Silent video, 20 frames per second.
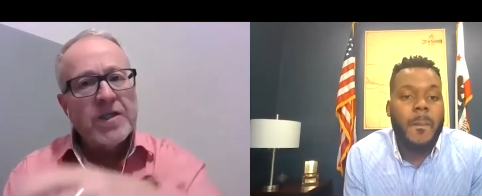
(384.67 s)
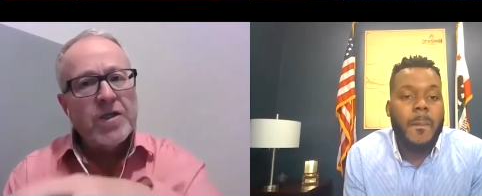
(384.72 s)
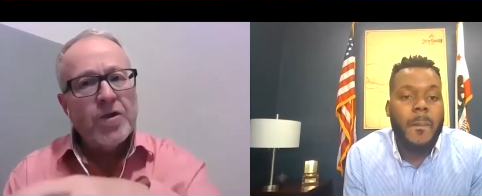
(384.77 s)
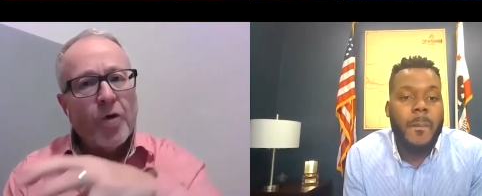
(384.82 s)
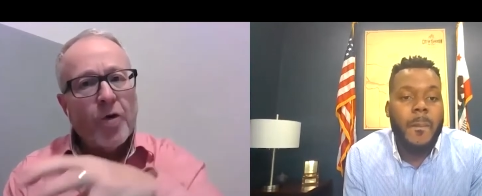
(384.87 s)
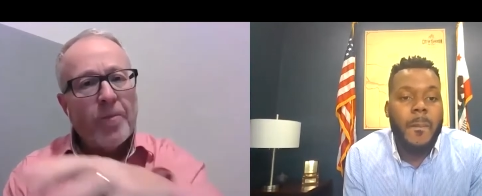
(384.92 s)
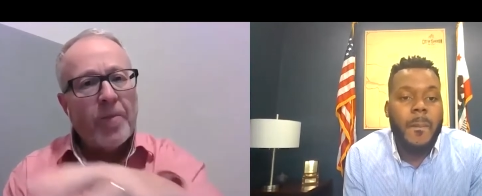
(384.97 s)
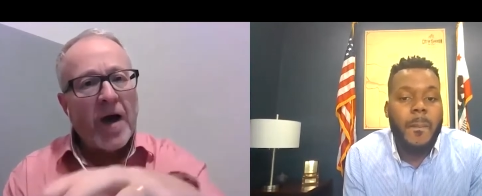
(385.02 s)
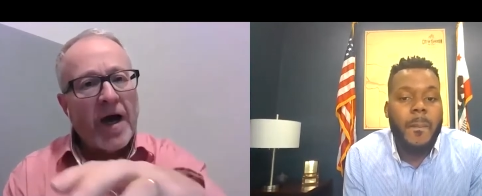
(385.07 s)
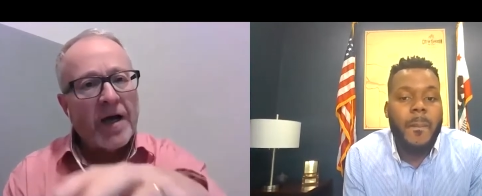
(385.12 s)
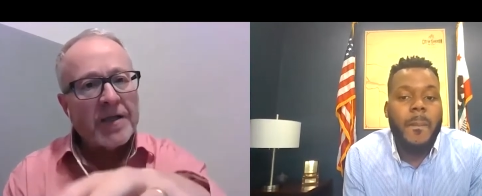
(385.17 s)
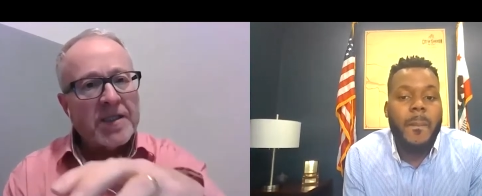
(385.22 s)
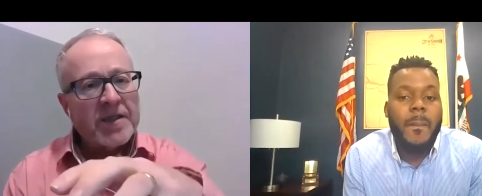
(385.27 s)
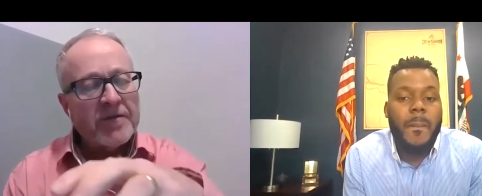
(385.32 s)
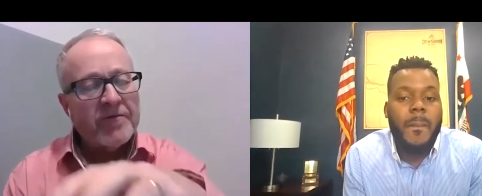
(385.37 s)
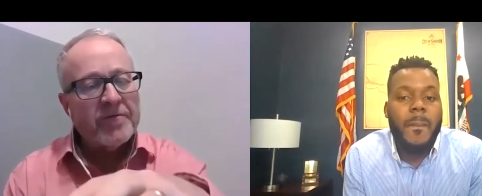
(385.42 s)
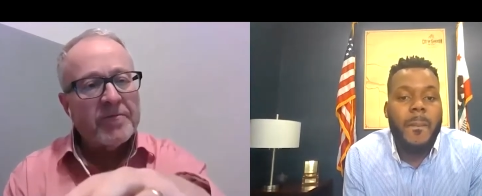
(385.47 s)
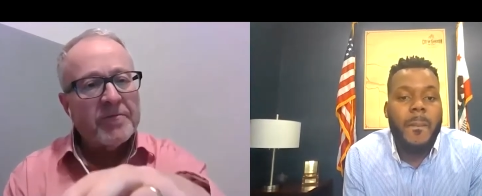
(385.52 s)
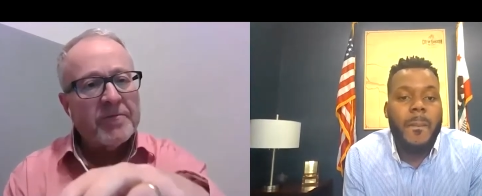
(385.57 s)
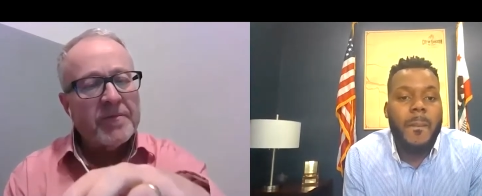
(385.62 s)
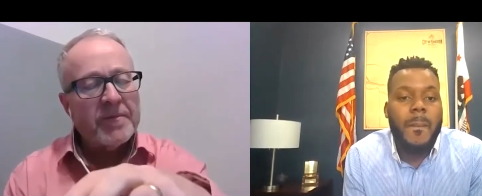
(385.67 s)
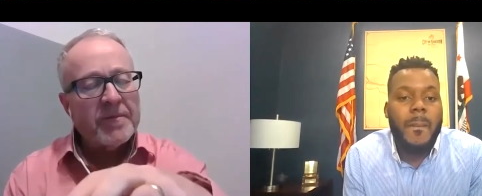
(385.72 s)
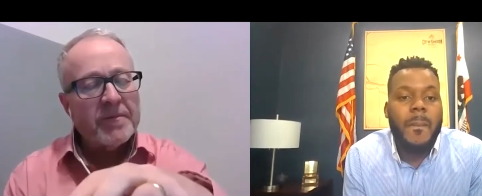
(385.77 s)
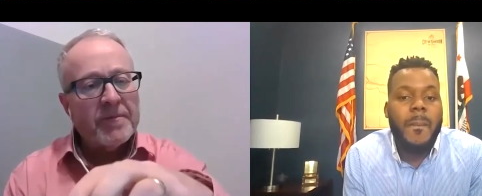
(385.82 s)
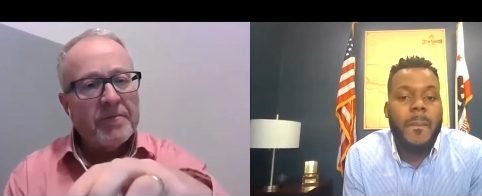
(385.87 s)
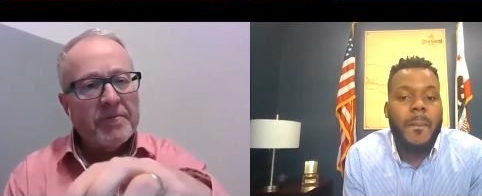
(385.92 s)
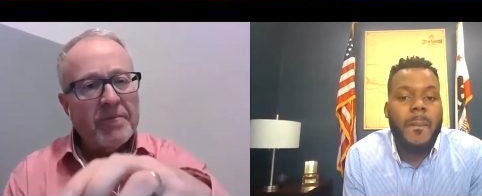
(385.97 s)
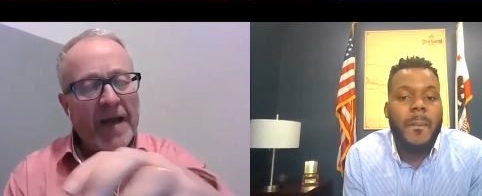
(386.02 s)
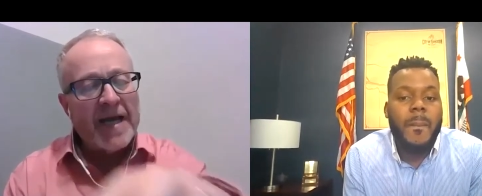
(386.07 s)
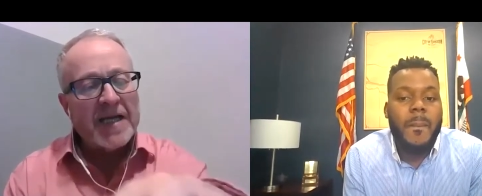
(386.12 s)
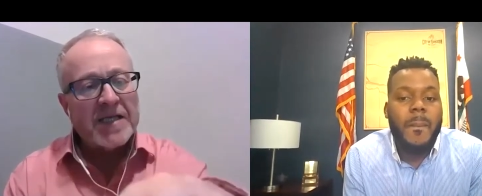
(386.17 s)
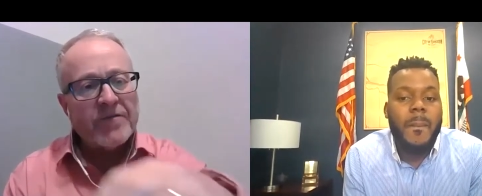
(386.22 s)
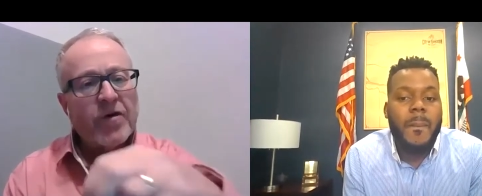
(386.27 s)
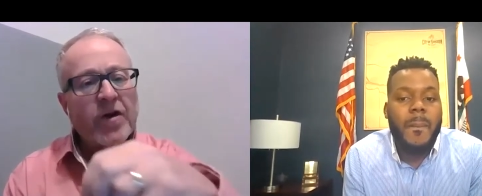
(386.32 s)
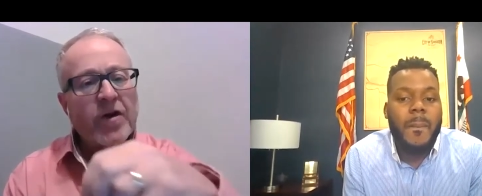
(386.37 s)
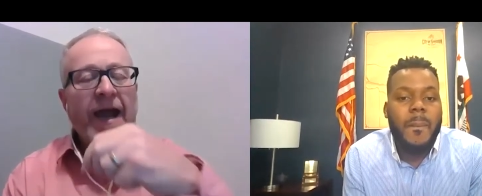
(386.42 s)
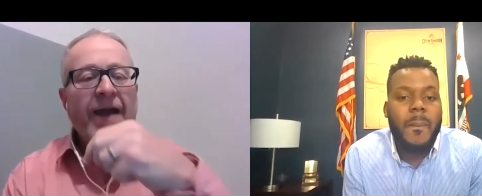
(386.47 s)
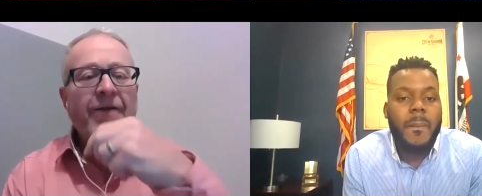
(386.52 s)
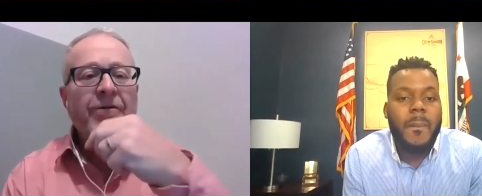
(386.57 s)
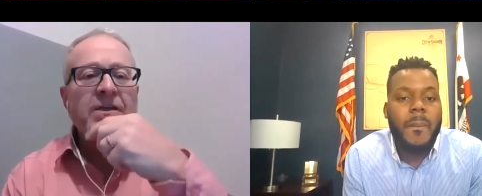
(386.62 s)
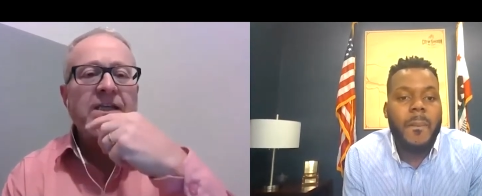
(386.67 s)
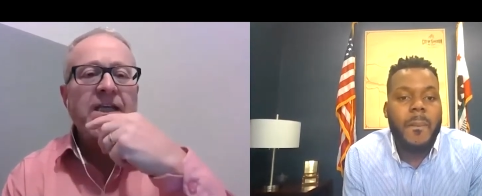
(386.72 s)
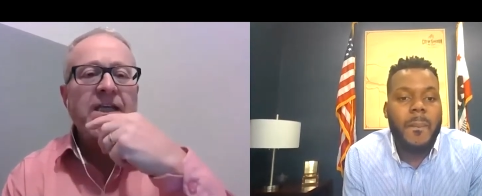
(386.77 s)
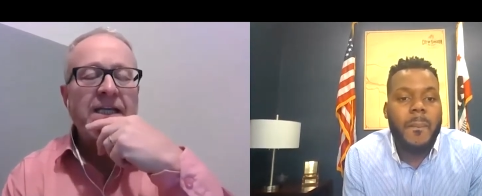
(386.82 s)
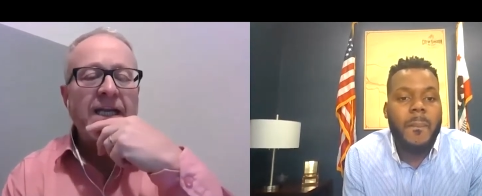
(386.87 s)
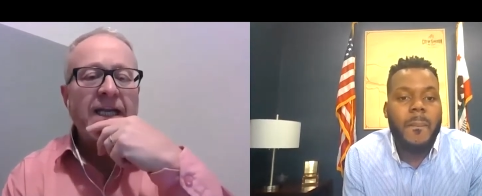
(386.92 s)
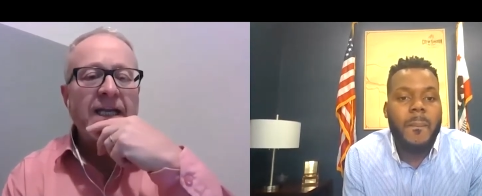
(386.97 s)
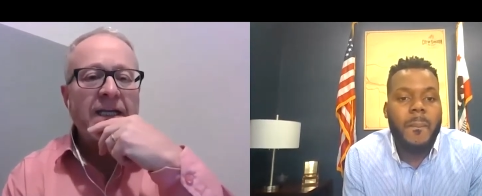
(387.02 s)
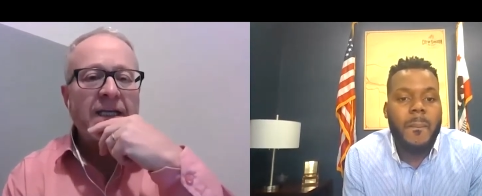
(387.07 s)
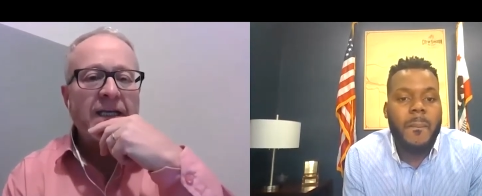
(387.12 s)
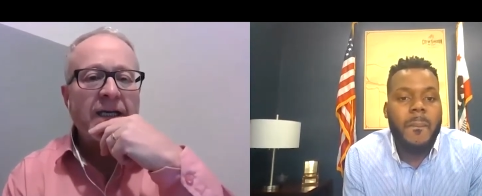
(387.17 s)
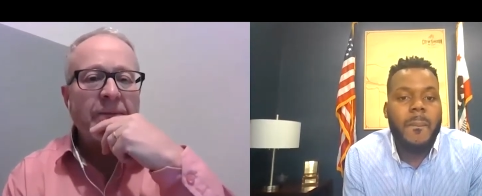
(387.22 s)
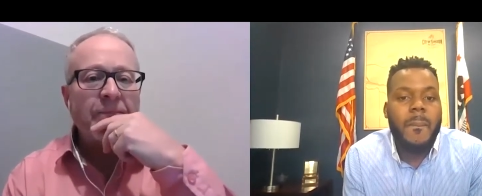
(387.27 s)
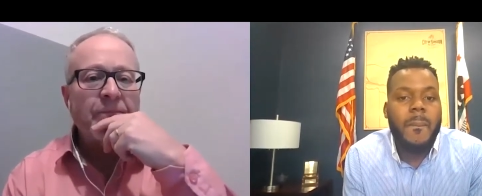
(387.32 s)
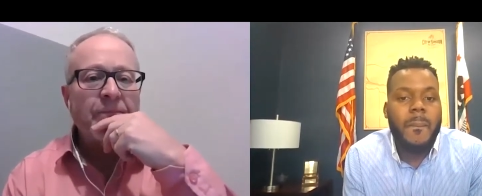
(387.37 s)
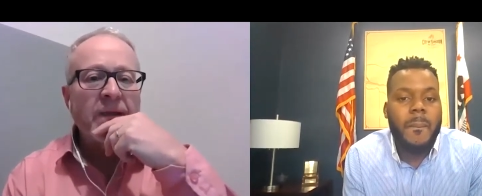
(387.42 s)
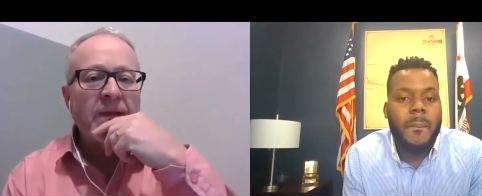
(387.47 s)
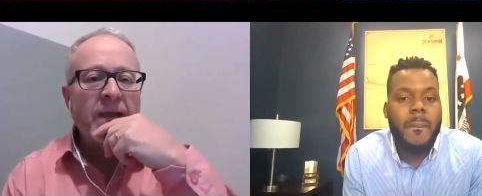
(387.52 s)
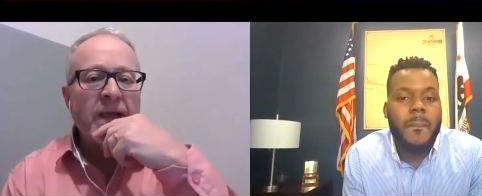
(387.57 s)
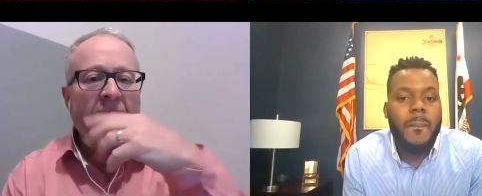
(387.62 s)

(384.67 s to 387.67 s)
Speaker 1: and you're part of Mayors for a Guaranteed Income.